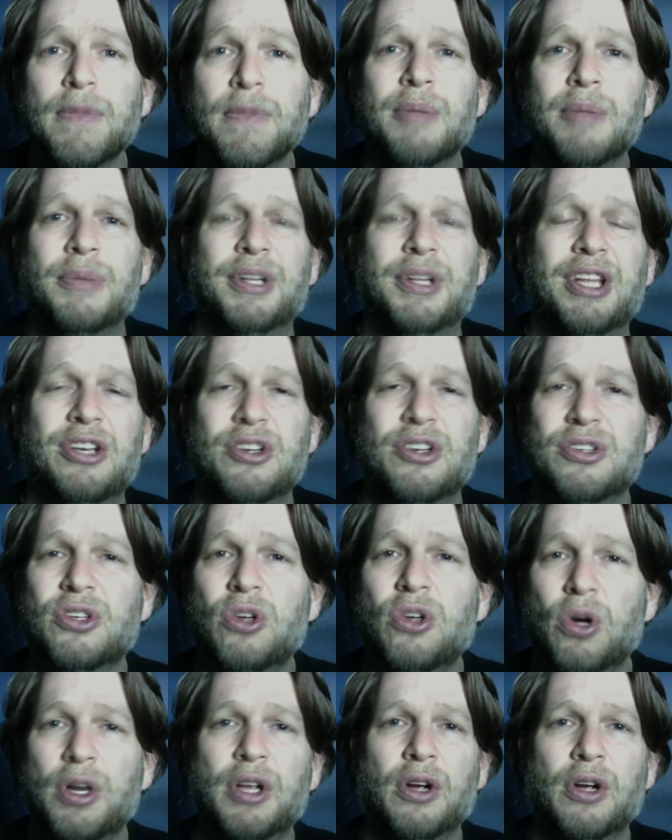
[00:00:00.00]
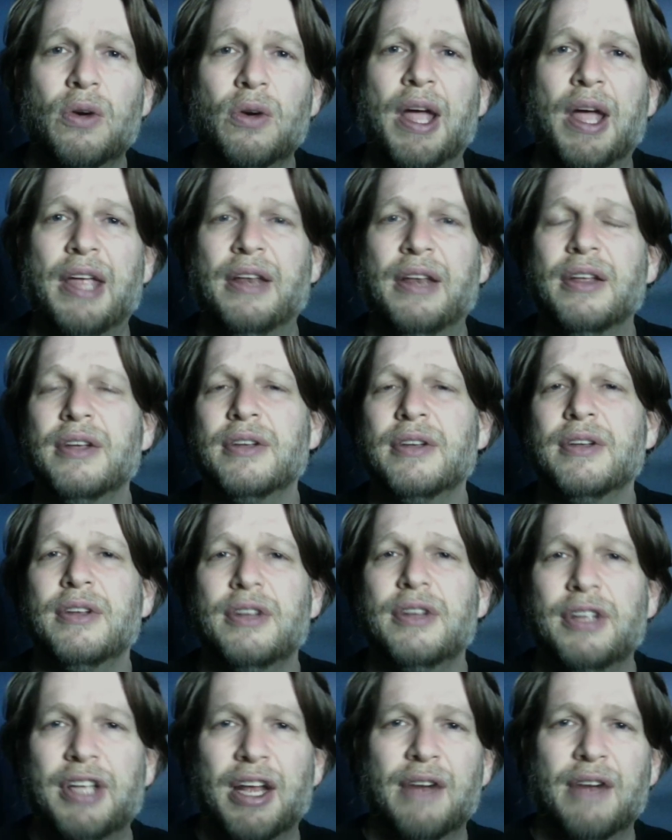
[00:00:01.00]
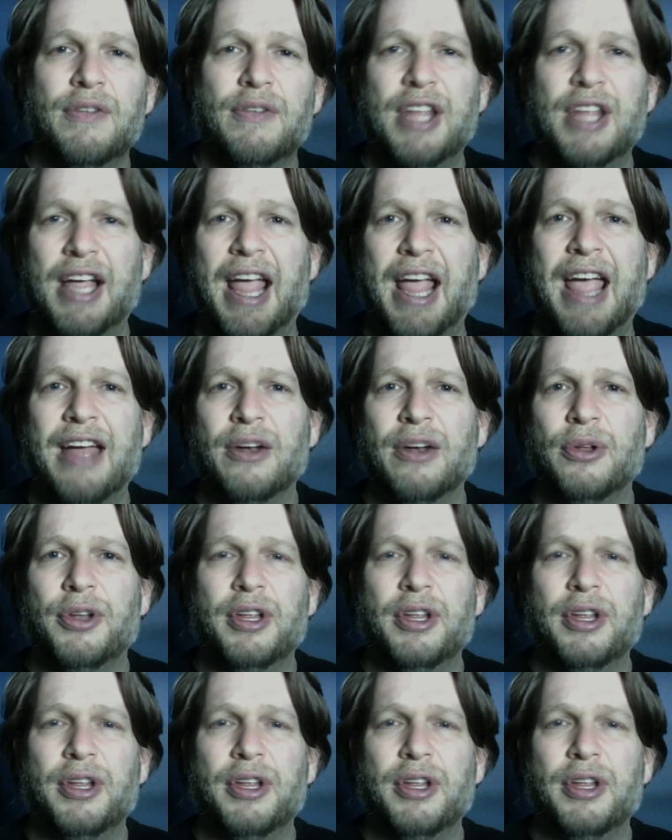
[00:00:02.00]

but they just couldn't quite get everything handled.